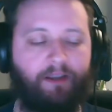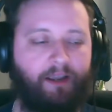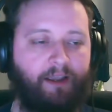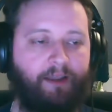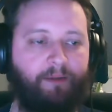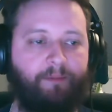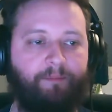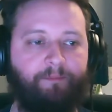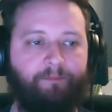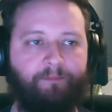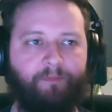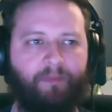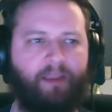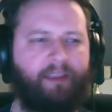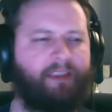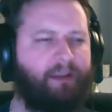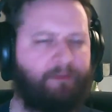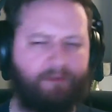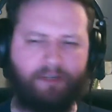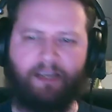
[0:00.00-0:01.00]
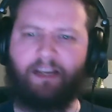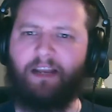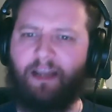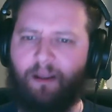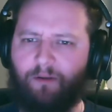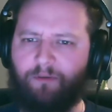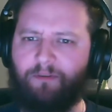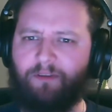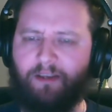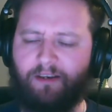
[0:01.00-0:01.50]
I think it was
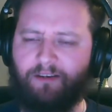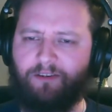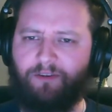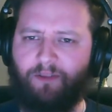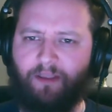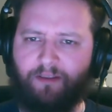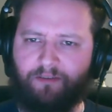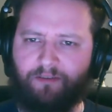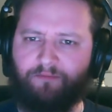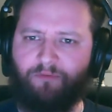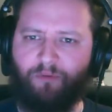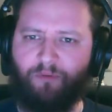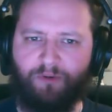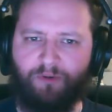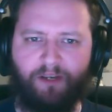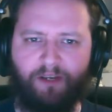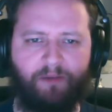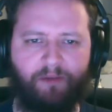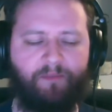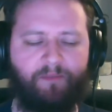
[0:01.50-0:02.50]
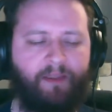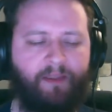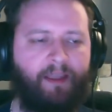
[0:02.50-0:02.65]
iCloud in 2014.